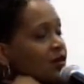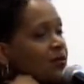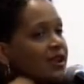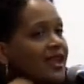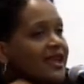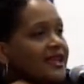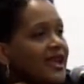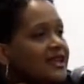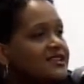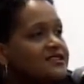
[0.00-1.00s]
But like
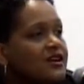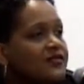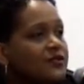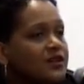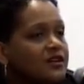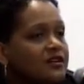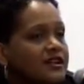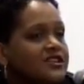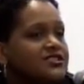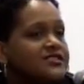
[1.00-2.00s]
any software,
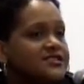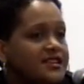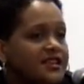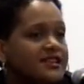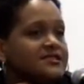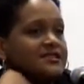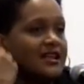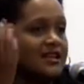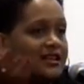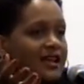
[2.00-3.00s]
it just takes a
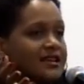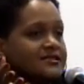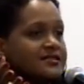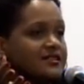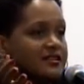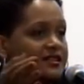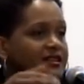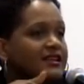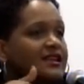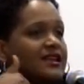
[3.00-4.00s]
little hands-on
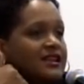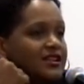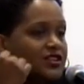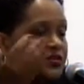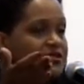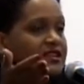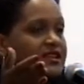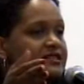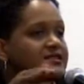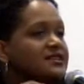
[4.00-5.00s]
using
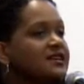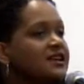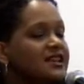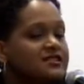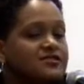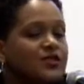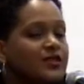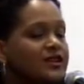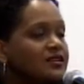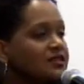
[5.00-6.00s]
it. It's
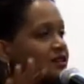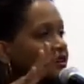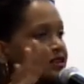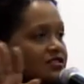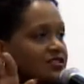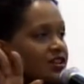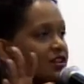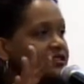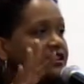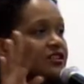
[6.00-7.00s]
nothing
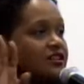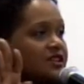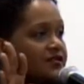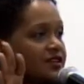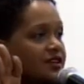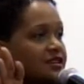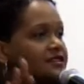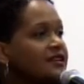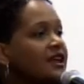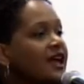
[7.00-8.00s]
daunting or
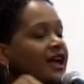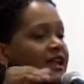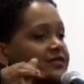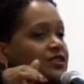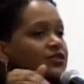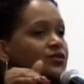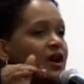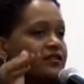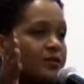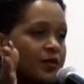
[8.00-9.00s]
difficult, and if you do
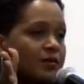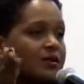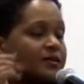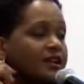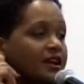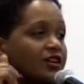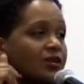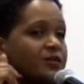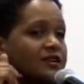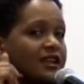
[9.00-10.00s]
have a problem, you can
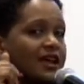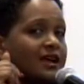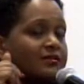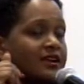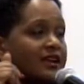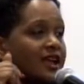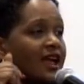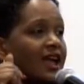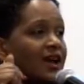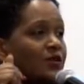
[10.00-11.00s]
come to the library
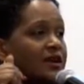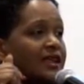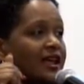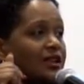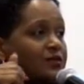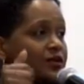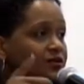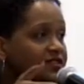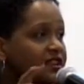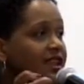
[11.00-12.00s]
and we'll help you
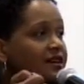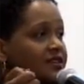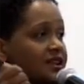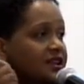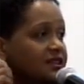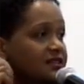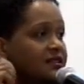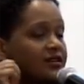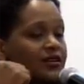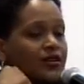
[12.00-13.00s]
to navigate
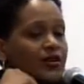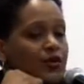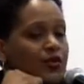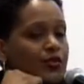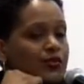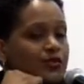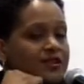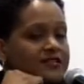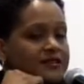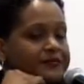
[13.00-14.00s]
through it.